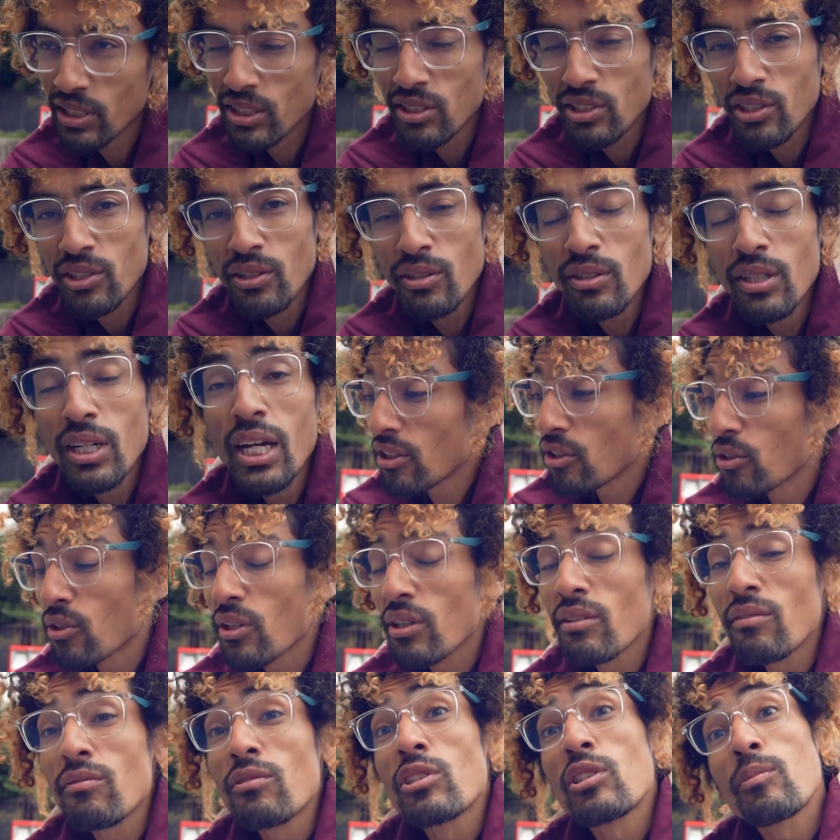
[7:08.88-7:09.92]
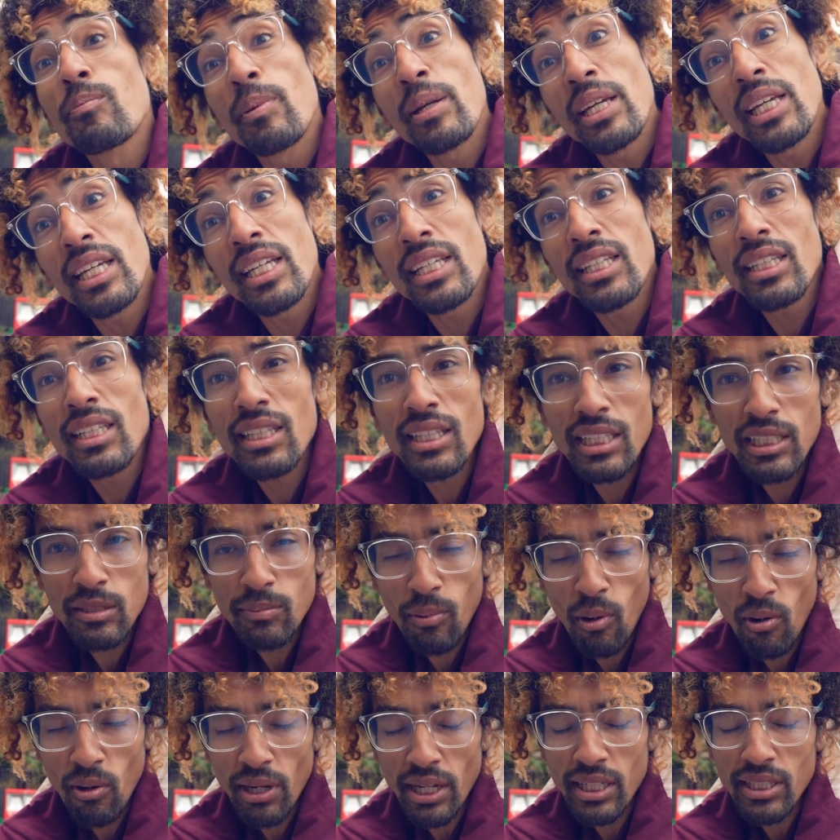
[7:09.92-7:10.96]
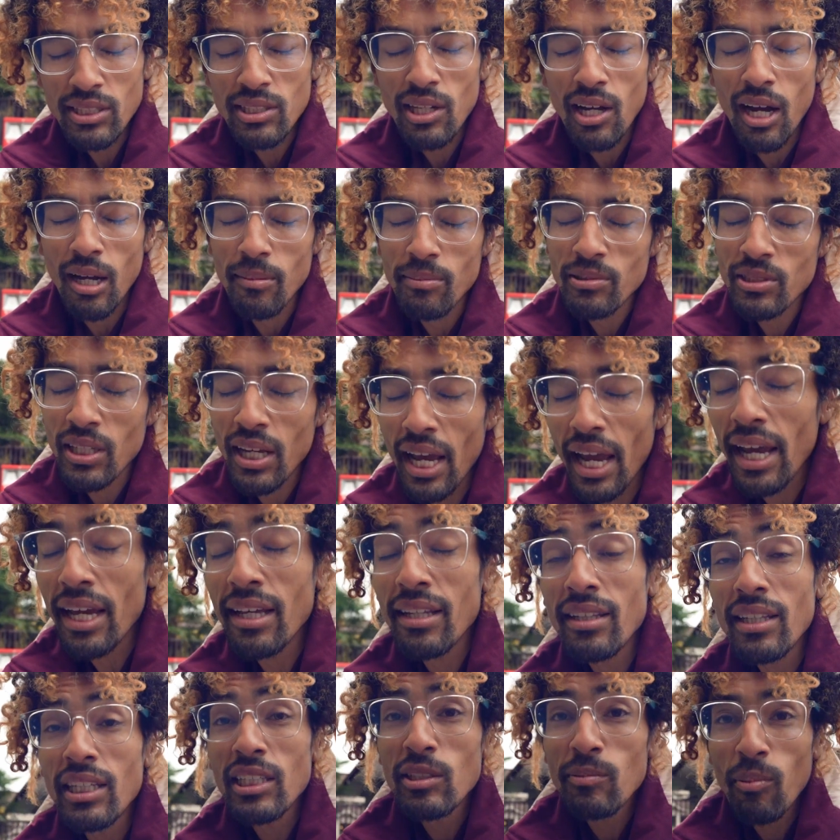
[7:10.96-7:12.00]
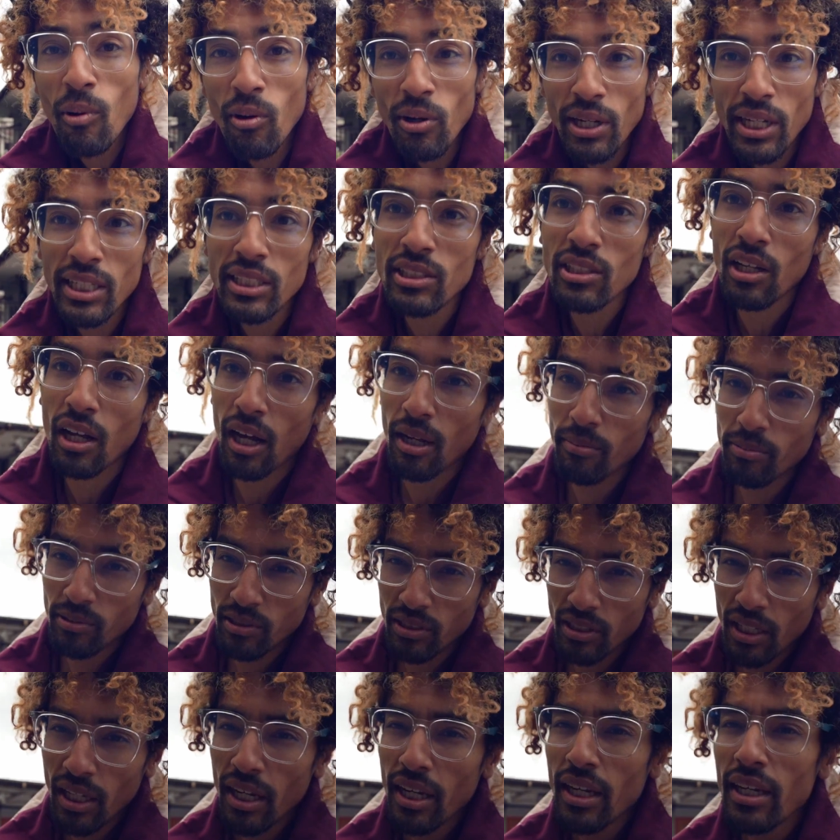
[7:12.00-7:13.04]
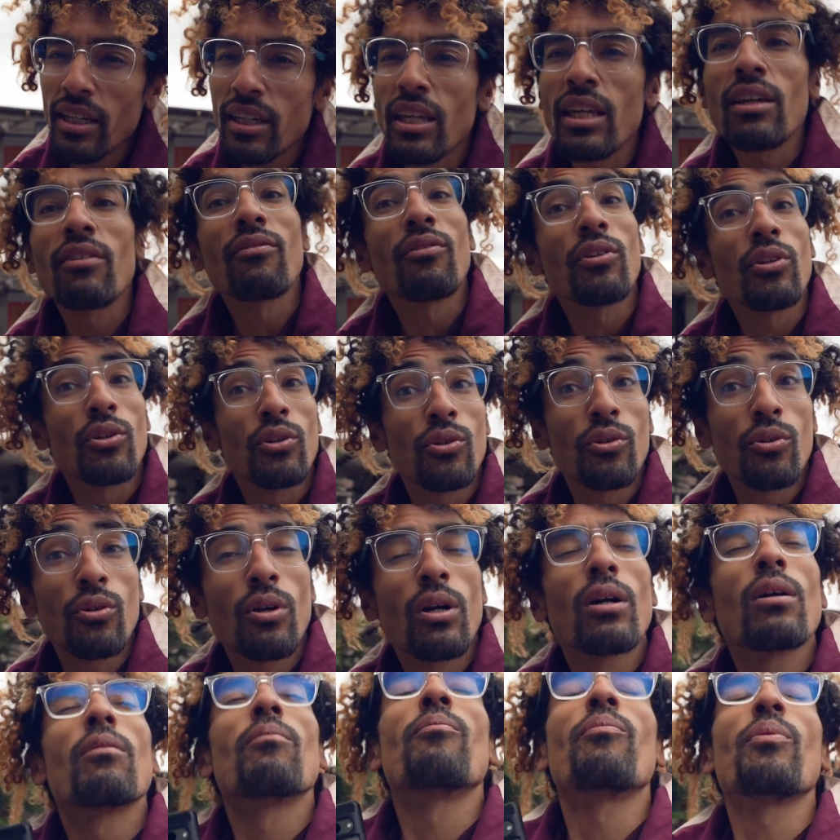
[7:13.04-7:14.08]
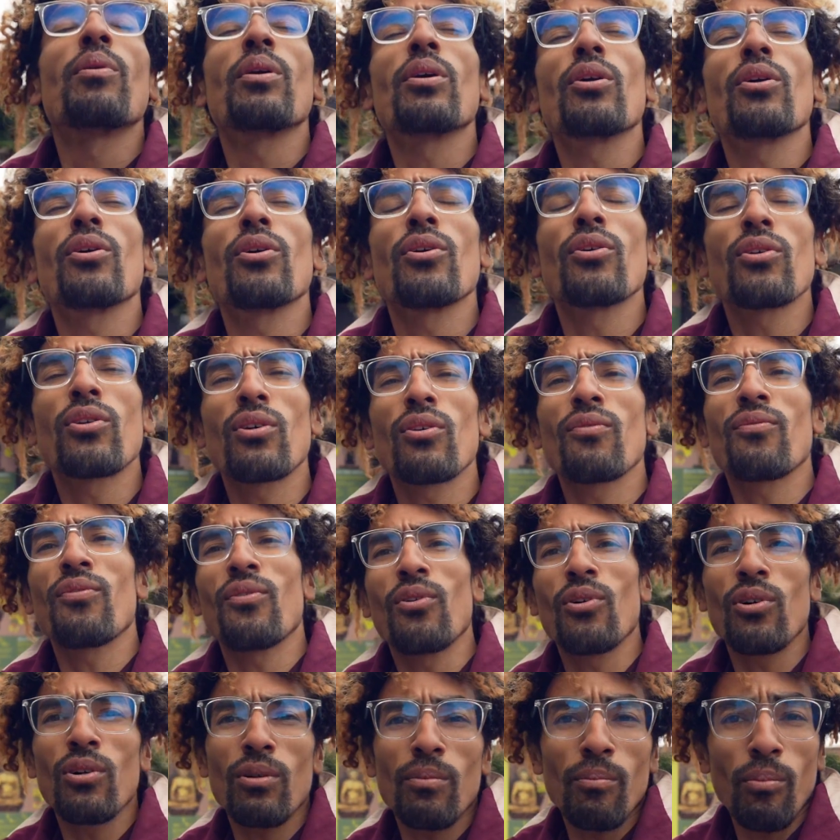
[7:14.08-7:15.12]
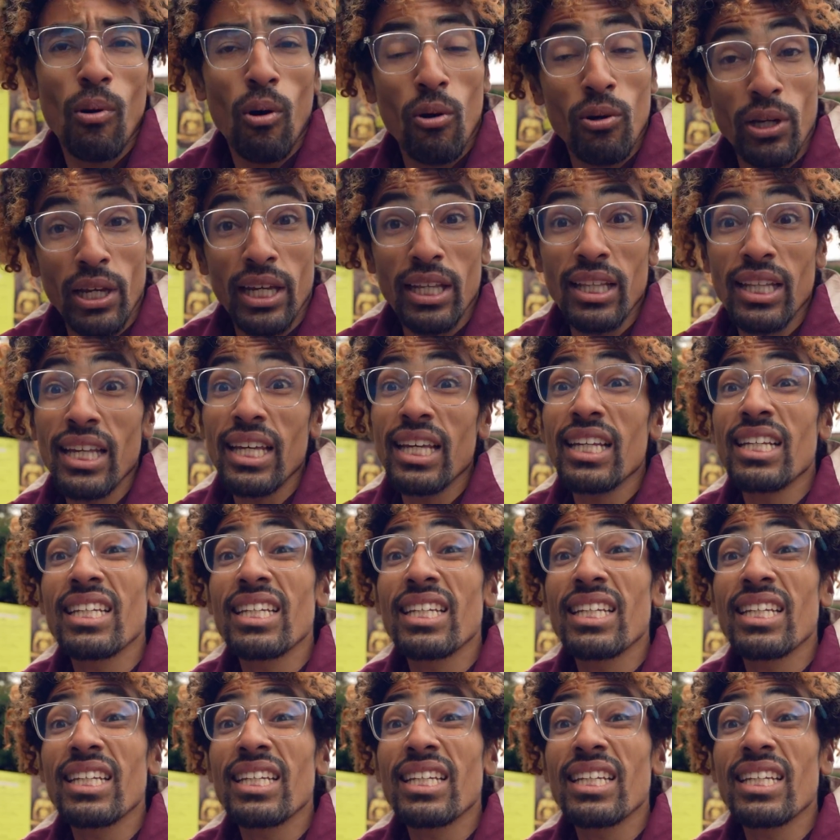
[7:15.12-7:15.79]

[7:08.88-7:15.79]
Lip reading: you do, you can spin these Pokestops. And these Pokestops give you beautiful Pokelid